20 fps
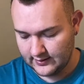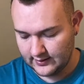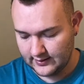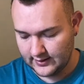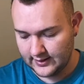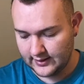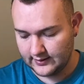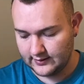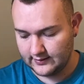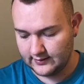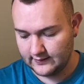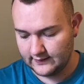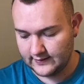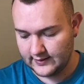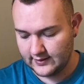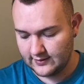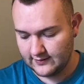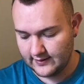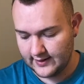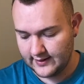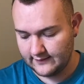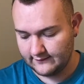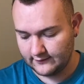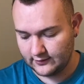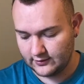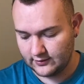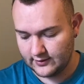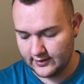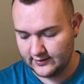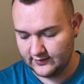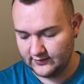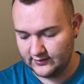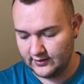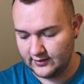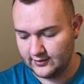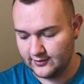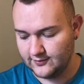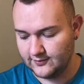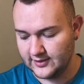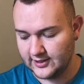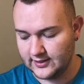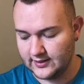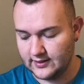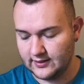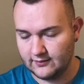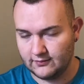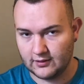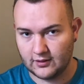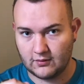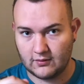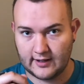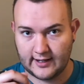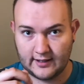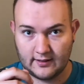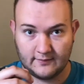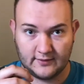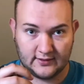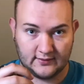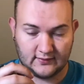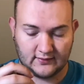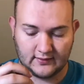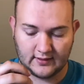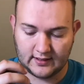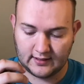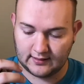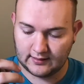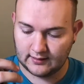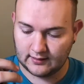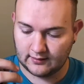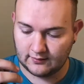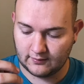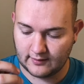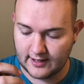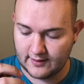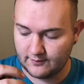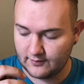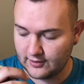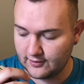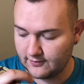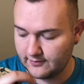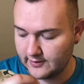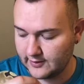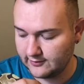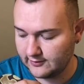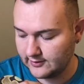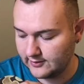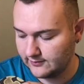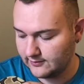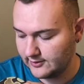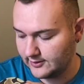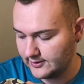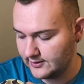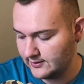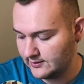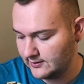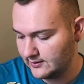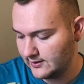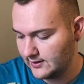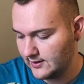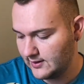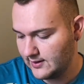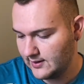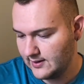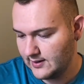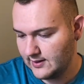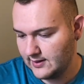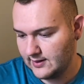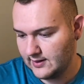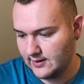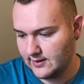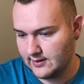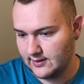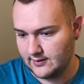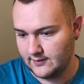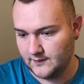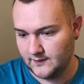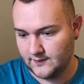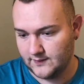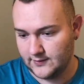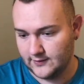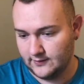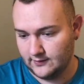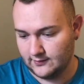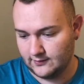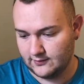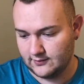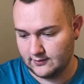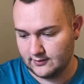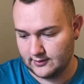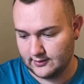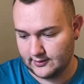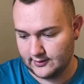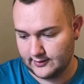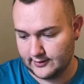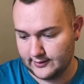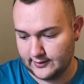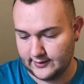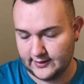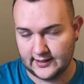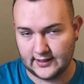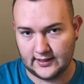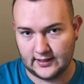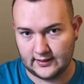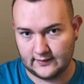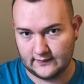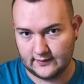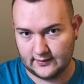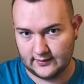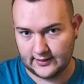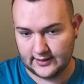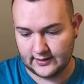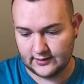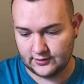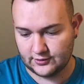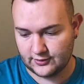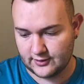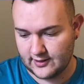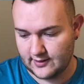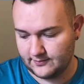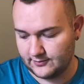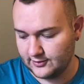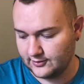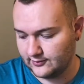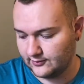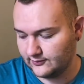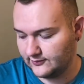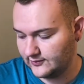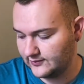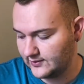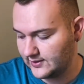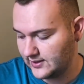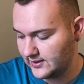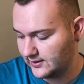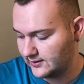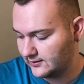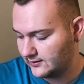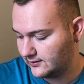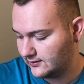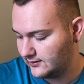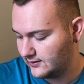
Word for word: And they don't have crazy humidity requirements like a rainbow boa would um, or any other kind of tropical snake.